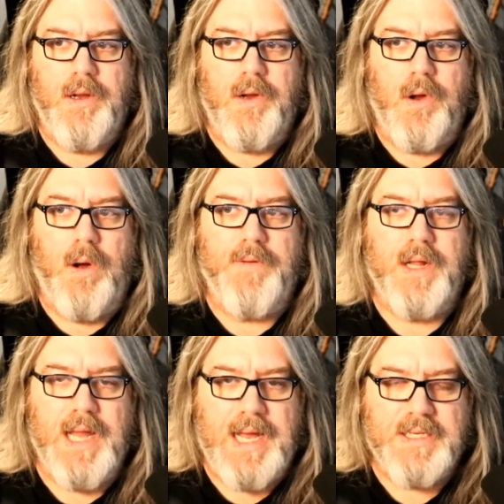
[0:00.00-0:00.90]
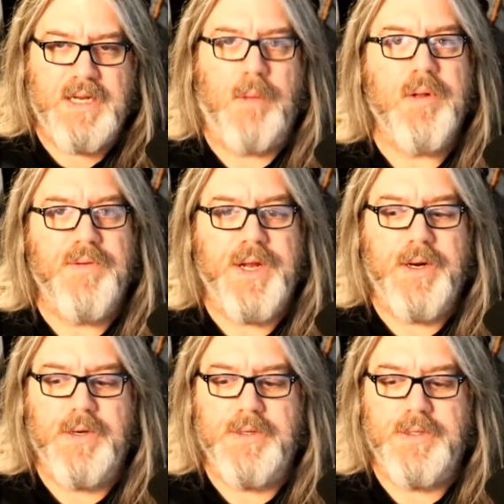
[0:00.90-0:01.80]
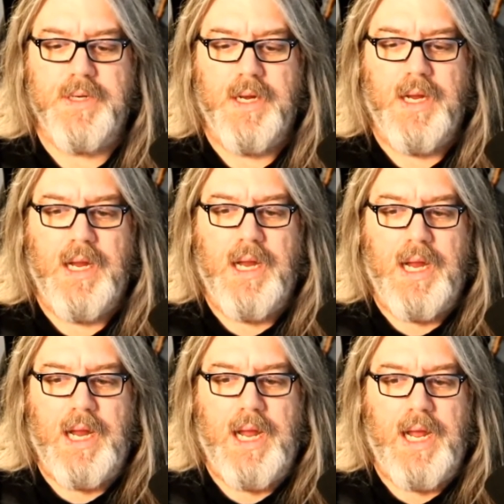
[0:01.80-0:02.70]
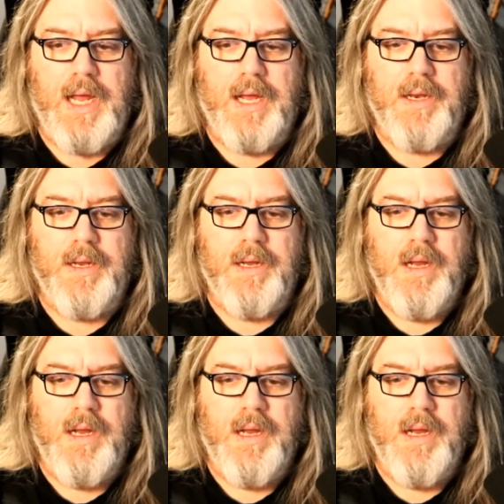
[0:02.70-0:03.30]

over the last couple of years. And